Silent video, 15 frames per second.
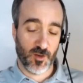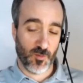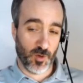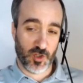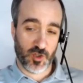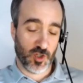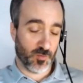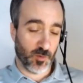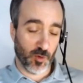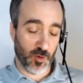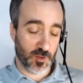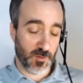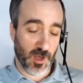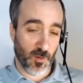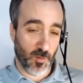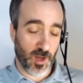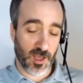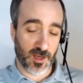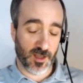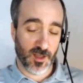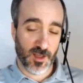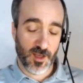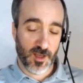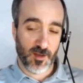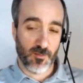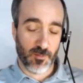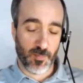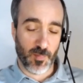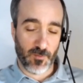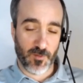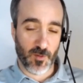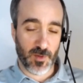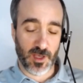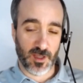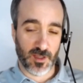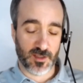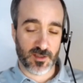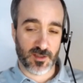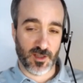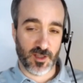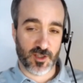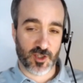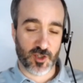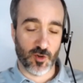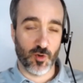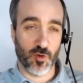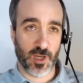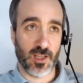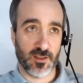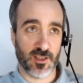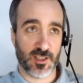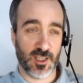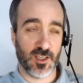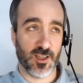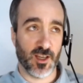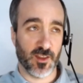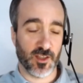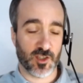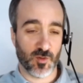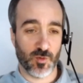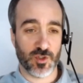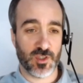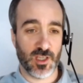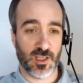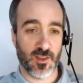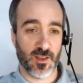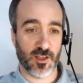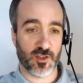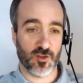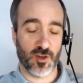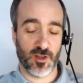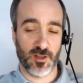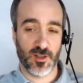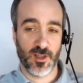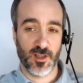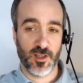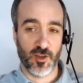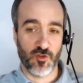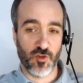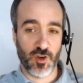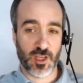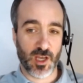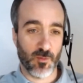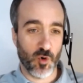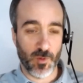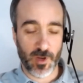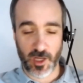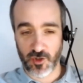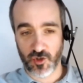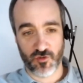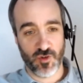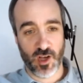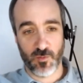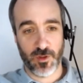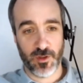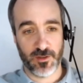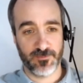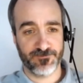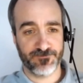which just blows me away. And but for me, it's so great to see that someone's taken that sort of eureka moment and just ran with it.